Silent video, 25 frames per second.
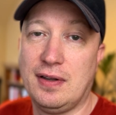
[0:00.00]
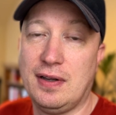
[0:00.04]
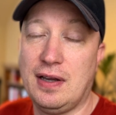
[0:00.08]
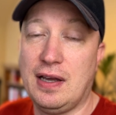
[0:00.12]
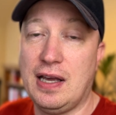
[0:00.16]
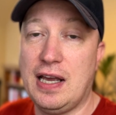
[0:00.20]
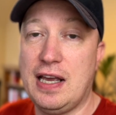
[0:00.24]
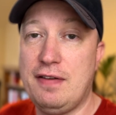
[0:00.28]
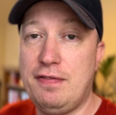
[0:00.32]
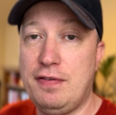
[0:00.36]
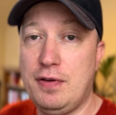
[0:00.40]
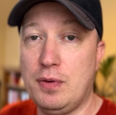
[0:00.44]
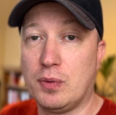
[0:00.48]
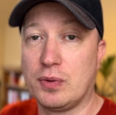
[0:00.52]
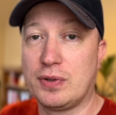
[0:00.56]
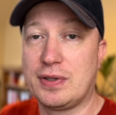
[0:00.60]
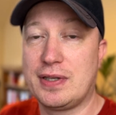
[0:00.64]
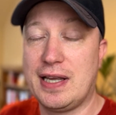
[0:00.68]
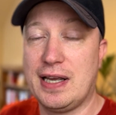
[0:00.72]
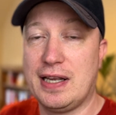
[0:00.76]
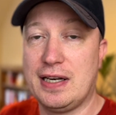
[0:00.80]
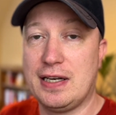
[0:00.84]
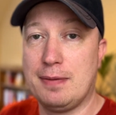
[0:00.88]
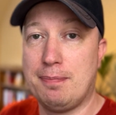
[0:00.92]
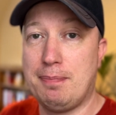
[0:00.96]
If you want to
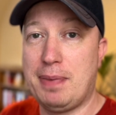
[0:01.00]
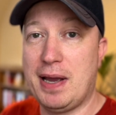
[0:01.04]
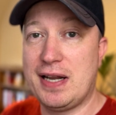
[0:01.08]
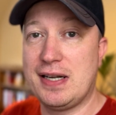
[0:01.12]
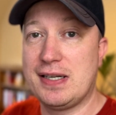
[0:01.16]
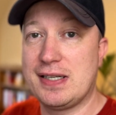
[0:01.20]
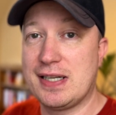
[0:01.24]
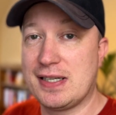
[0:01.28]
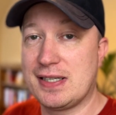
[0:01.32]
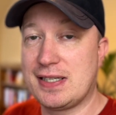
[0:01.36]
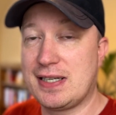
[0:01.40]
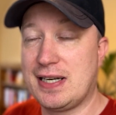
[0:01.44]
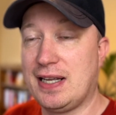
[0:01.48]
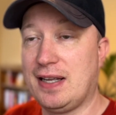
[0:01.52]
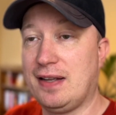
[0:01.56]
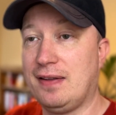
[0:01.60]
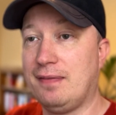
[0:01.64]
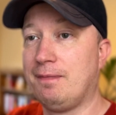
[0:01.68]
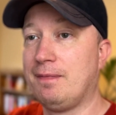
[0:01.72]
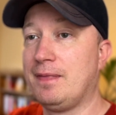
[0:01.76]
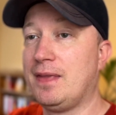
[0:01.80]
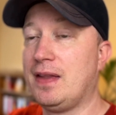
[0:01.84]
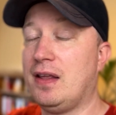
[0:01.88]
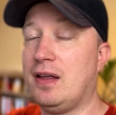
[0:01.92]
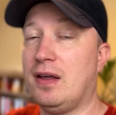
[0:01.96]
get into pen testing,
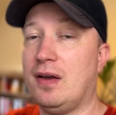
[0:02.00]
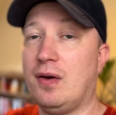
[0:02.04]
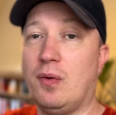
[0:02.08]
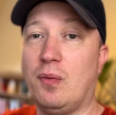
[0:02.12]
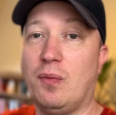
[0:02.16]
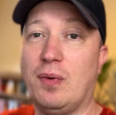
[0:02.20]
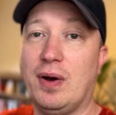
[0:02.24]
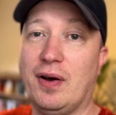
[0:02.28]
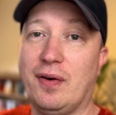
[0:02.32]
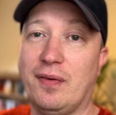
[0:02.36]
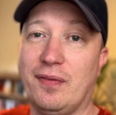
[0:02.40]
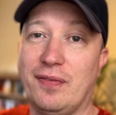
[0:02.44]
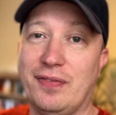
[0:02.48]
well,